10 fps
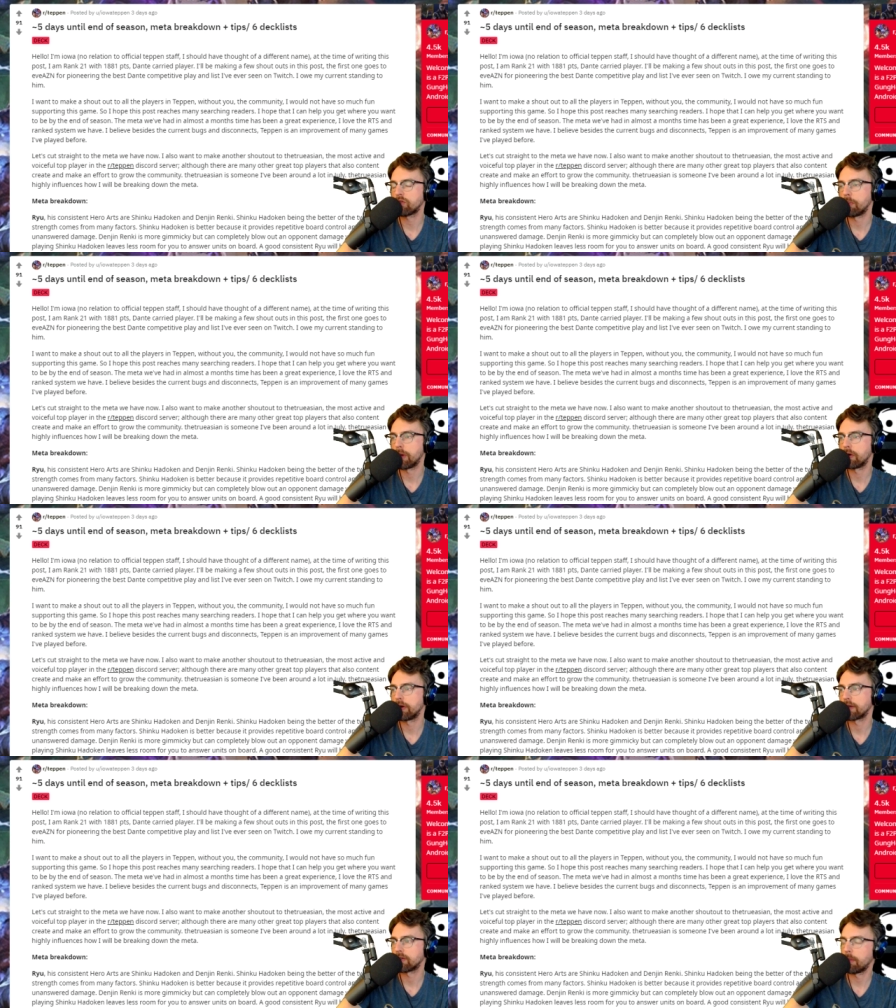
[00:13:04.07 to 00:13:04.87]
better
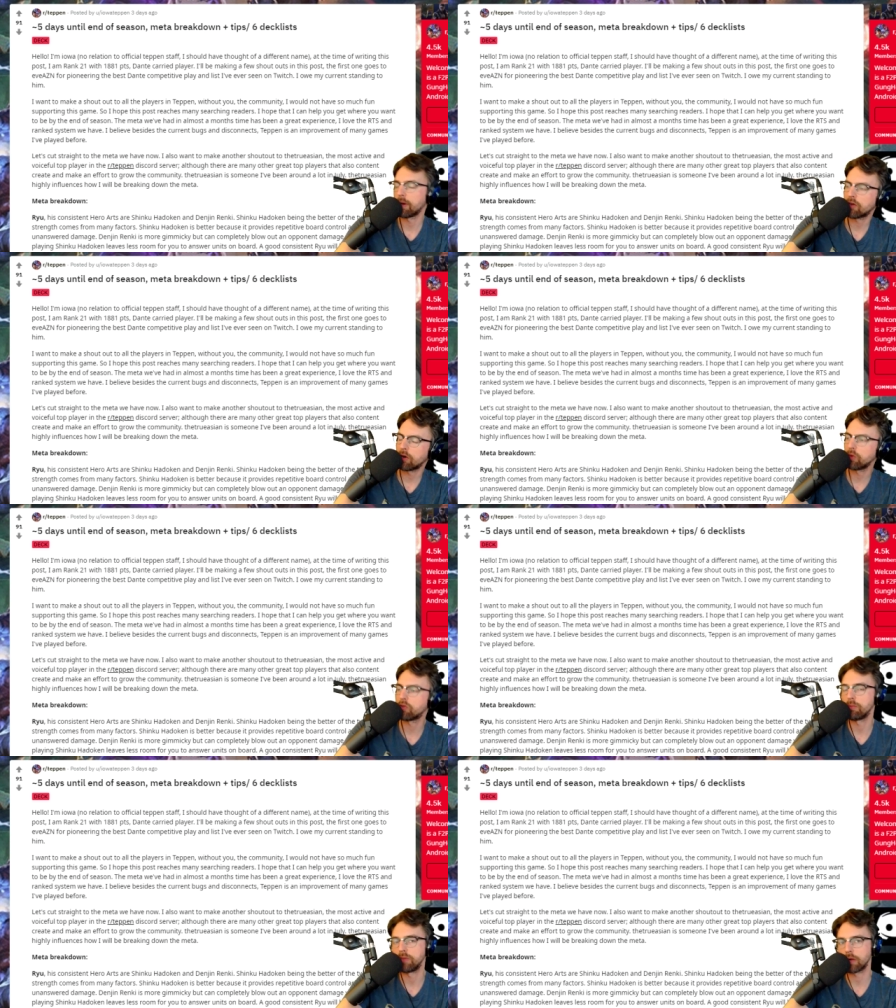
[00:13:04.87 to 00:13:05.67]
decks, I might start doing
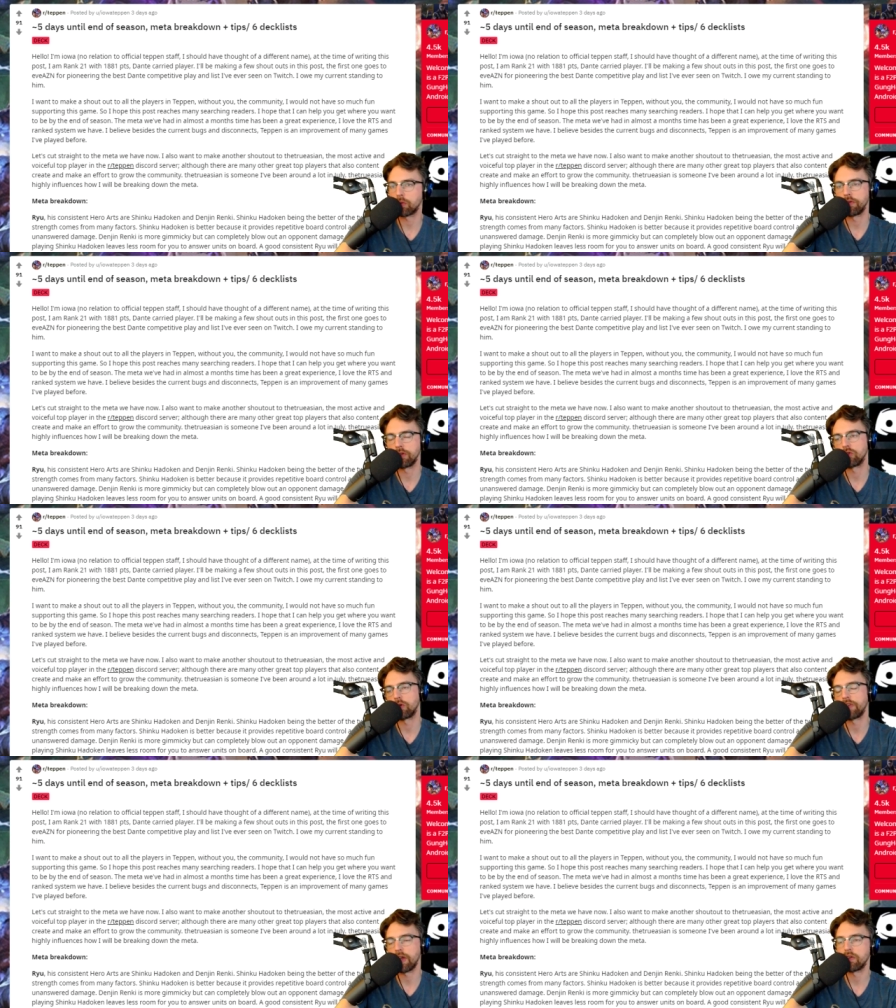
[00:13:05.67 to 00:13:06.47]
some deck reviews. So
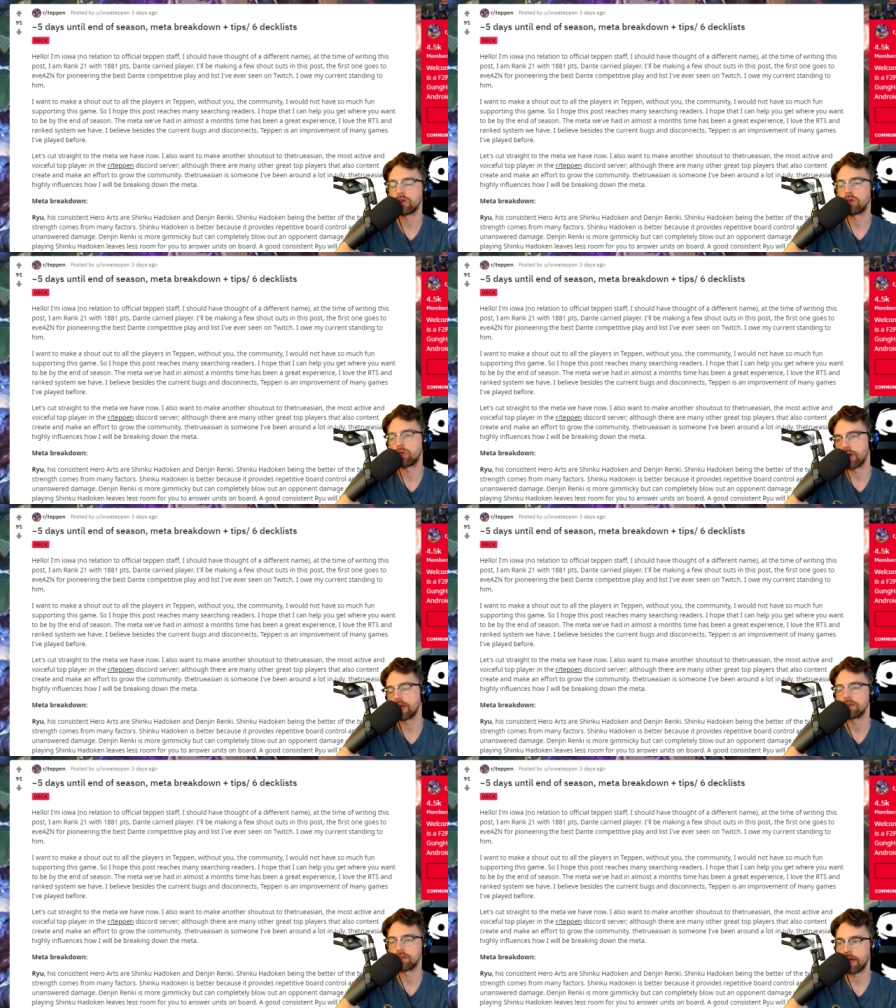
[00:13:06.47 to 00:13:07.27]
if you have a
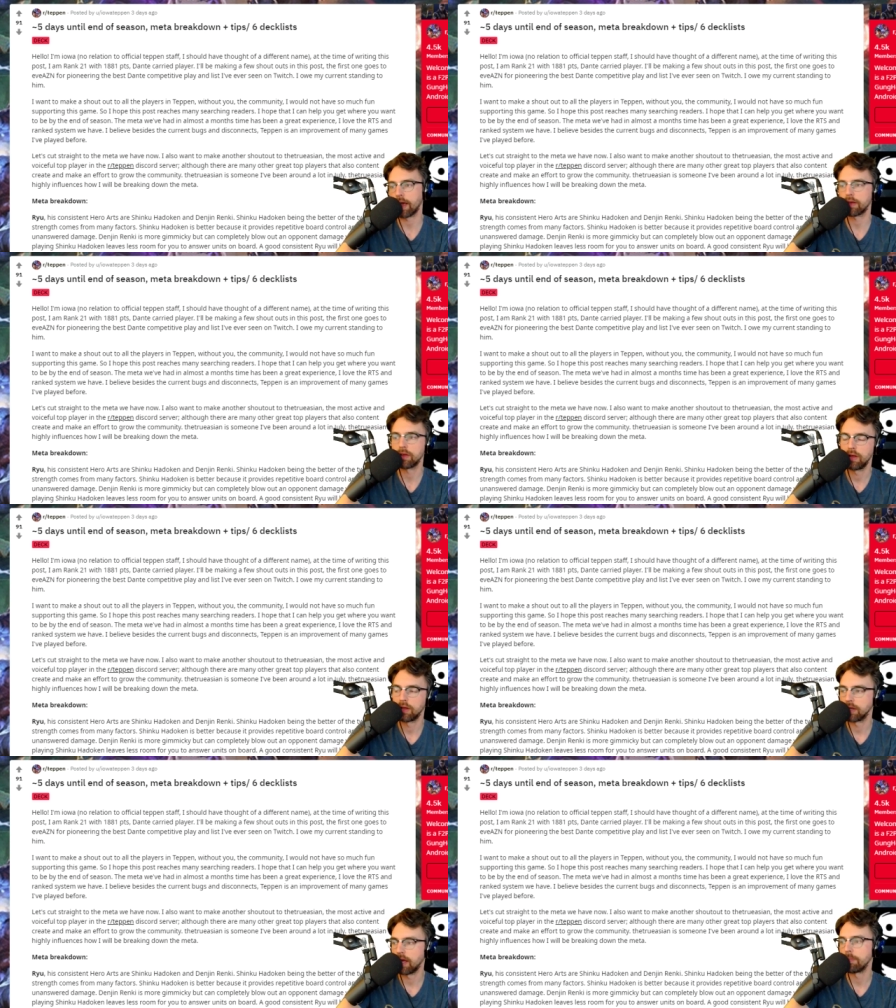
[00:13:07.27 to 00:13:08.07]
great deck,
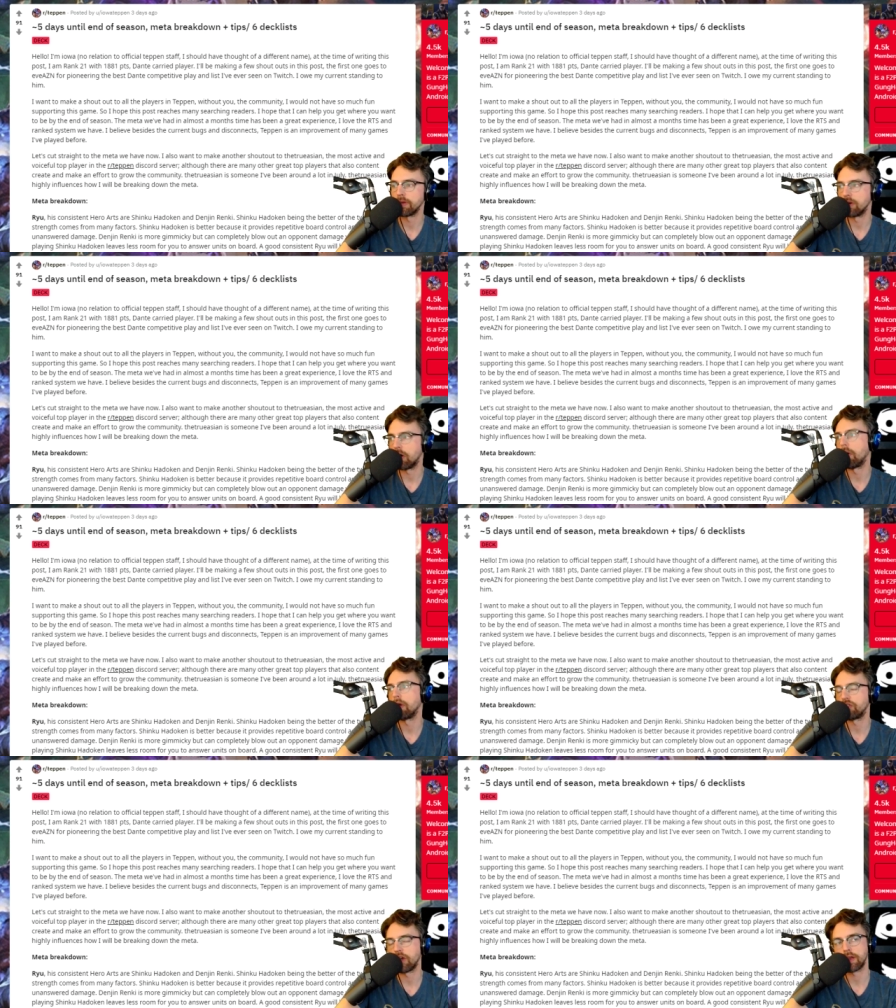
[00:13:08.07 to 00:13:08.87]
let me know. I'll
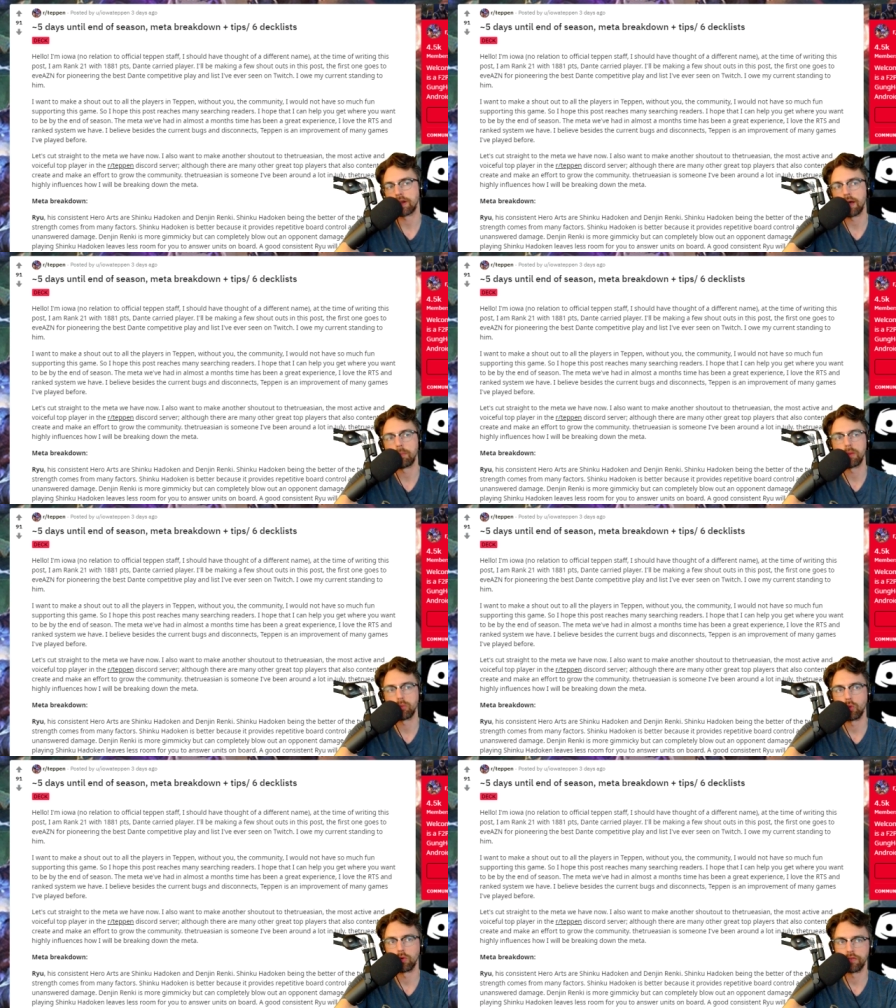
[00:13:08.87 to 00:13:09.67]
check it out. Maybe
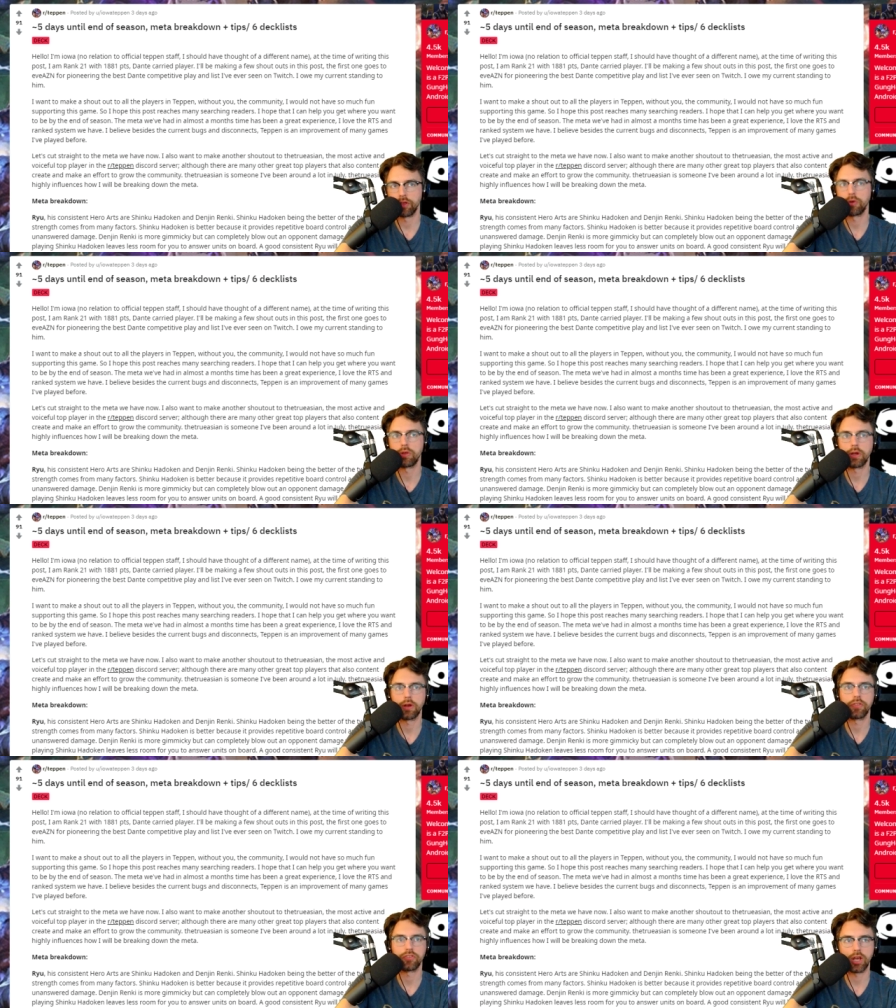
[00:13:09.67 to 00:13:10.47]
we'll review it here
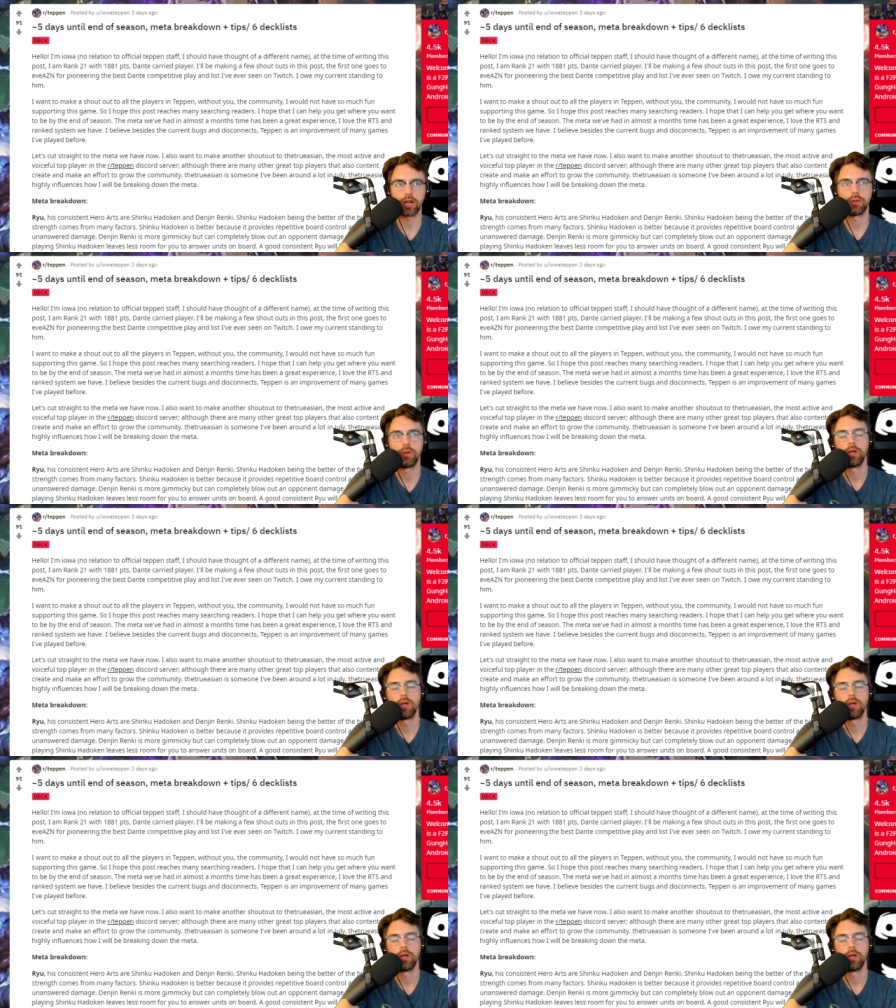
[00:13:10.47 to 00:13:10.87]
on the channel.